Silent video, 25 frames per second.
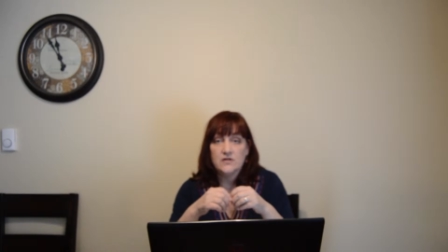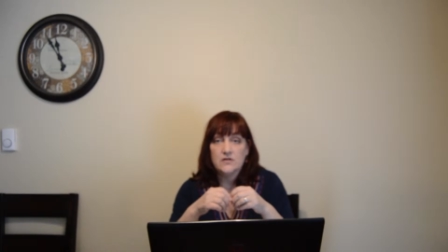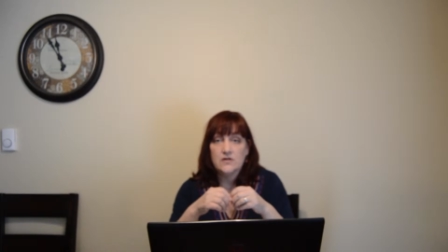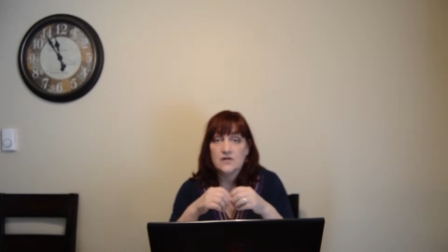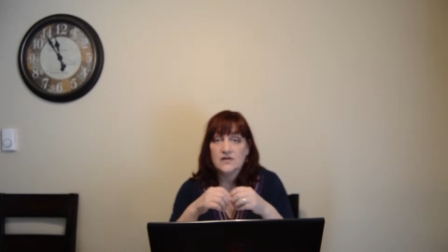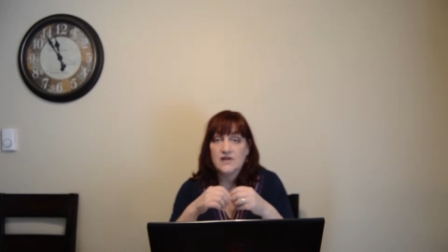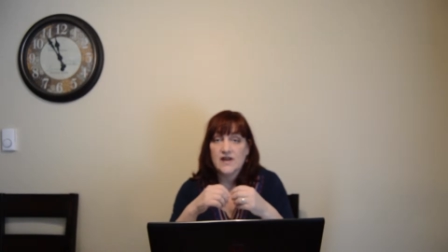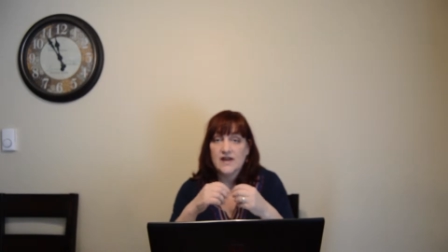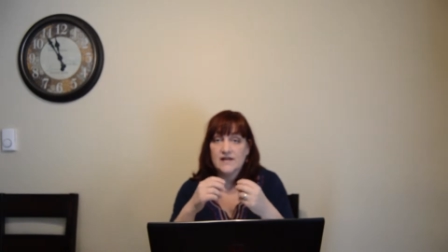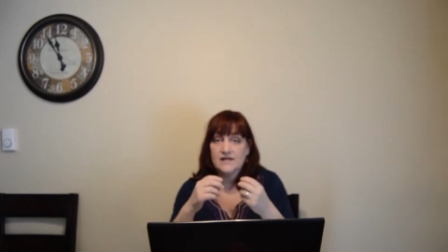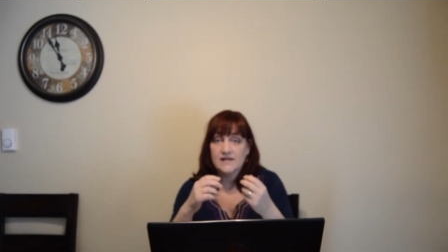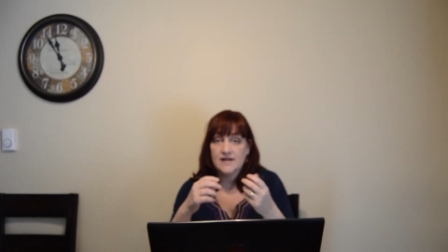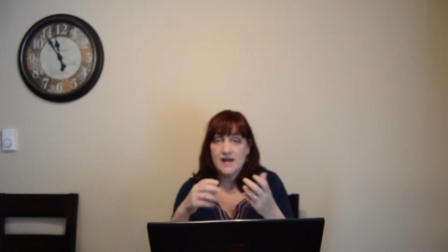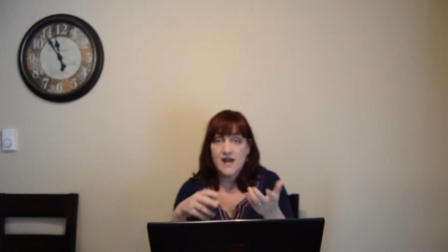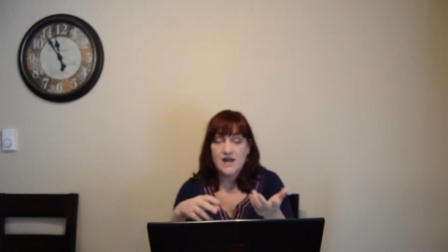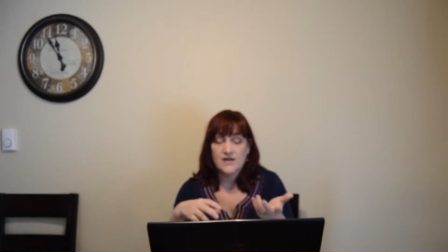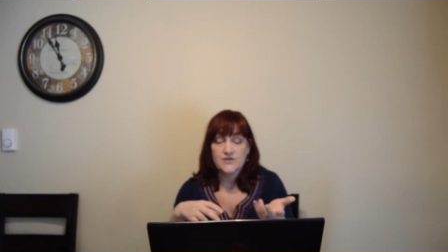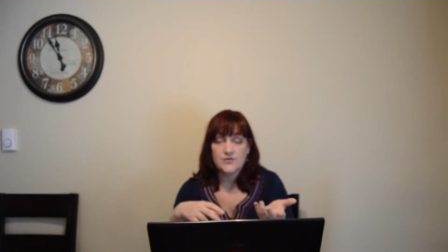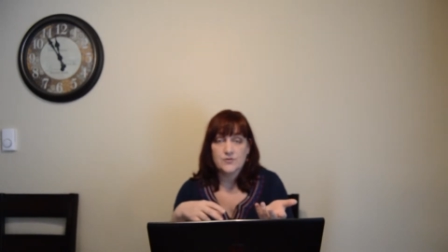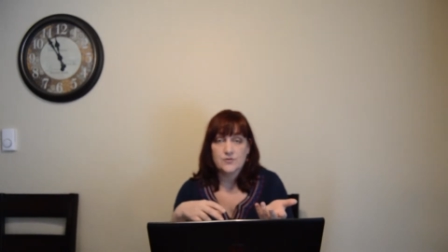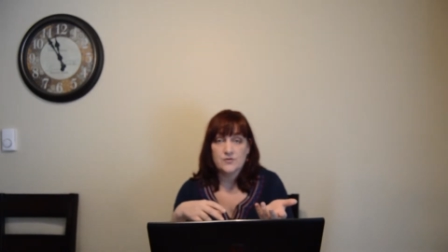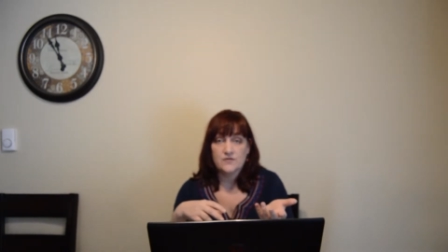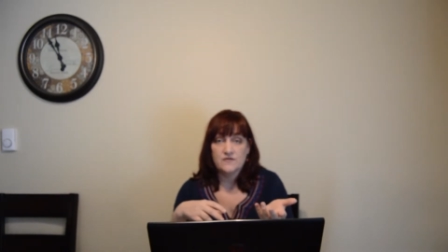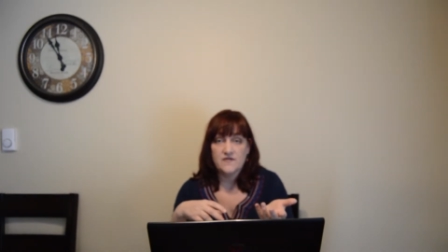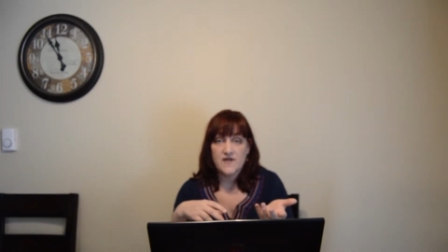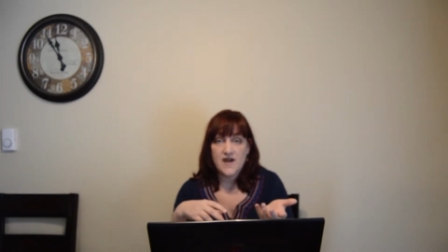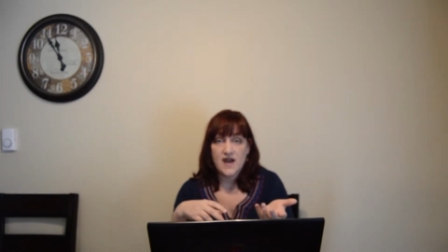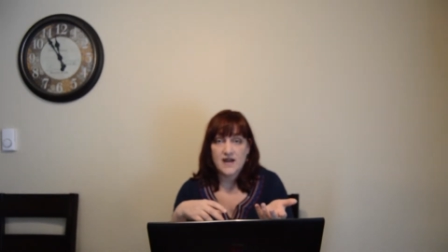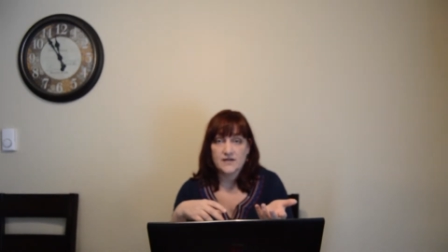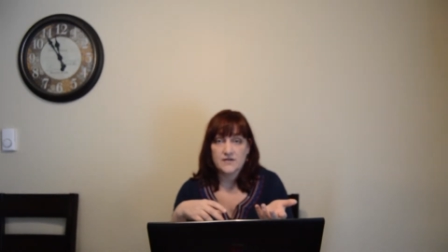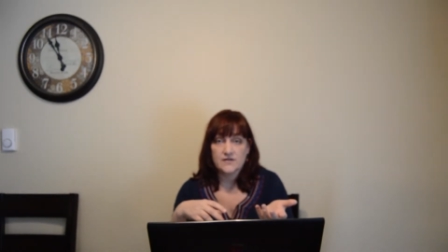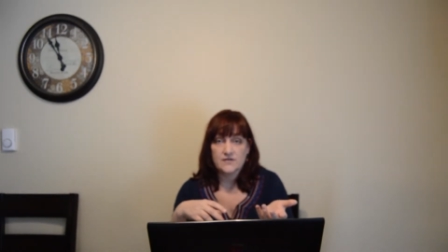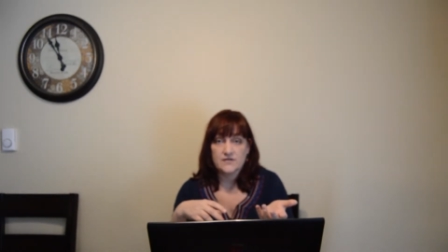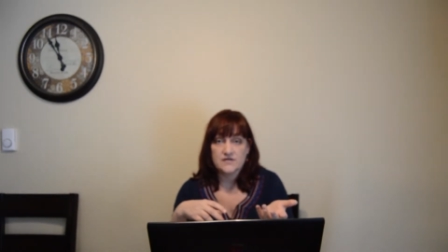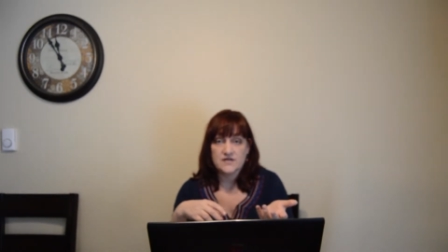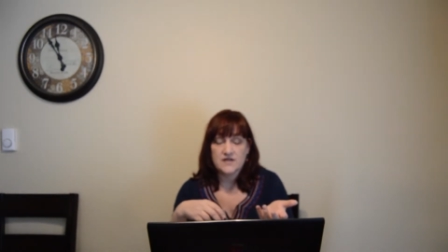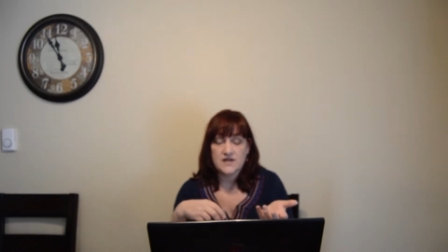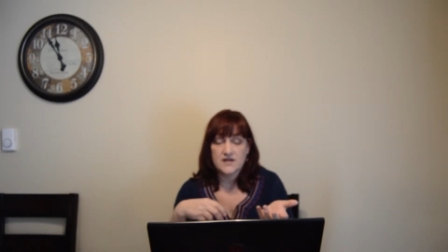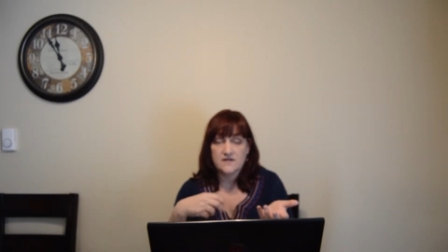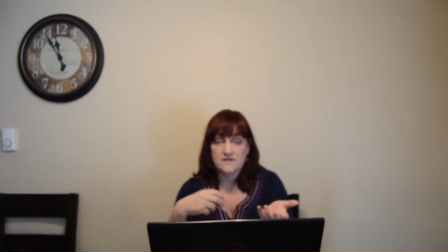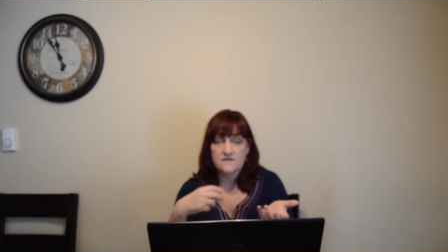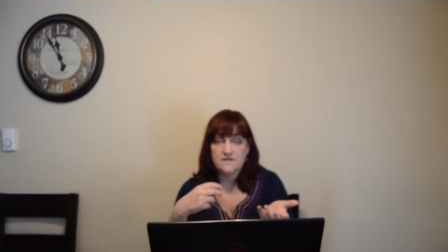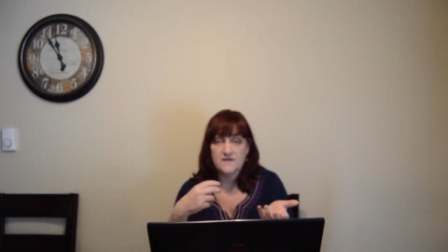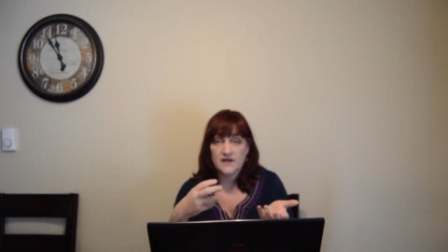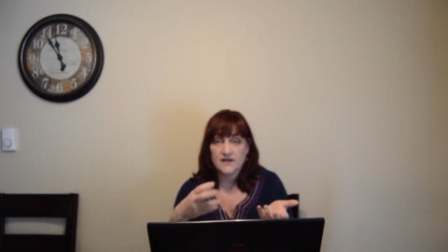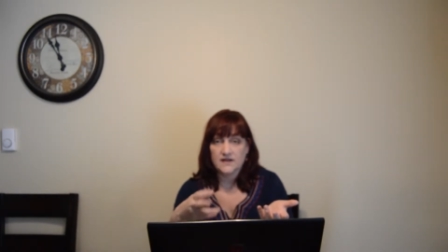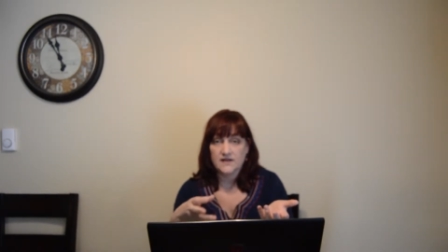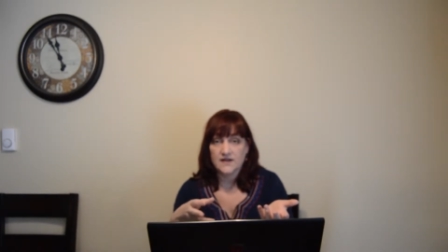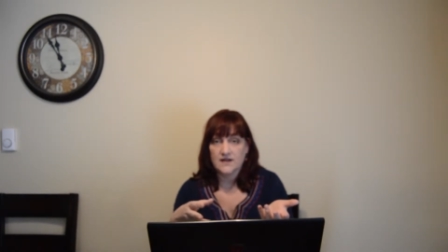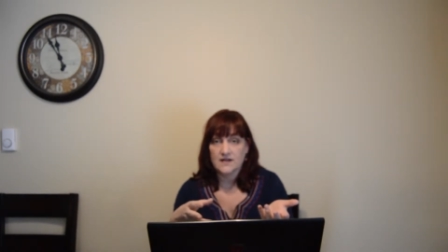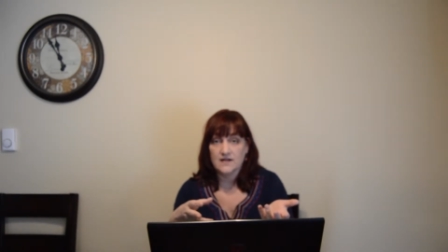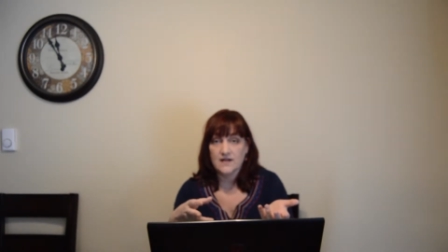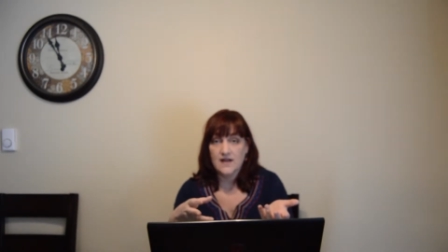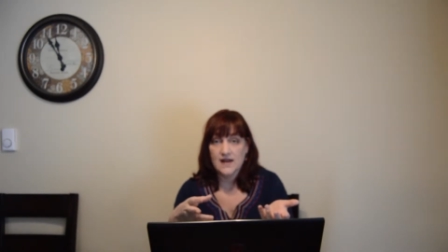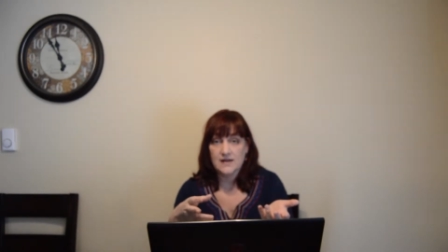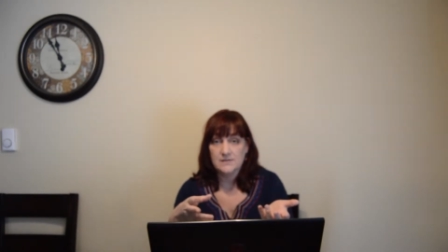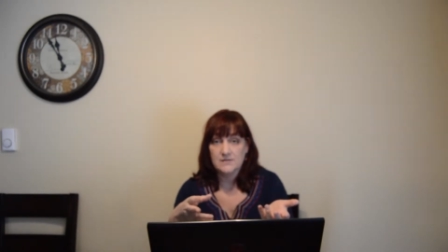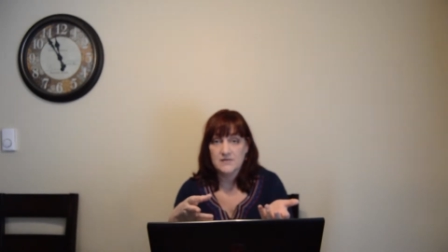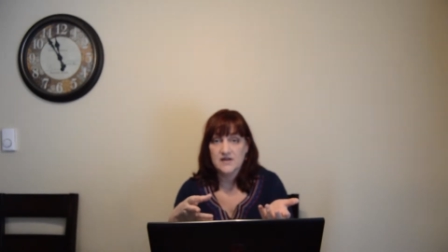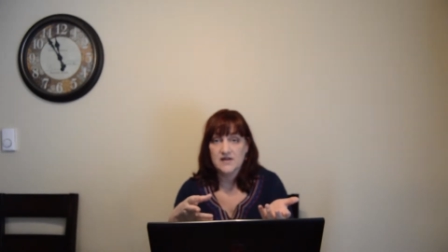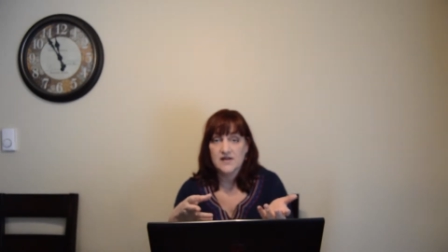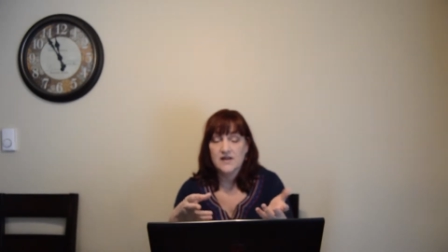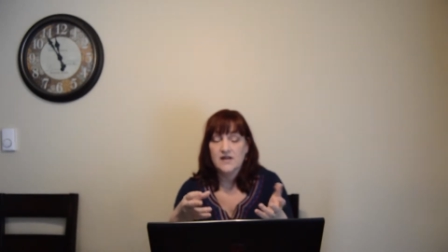look at natural factors that affect the climate,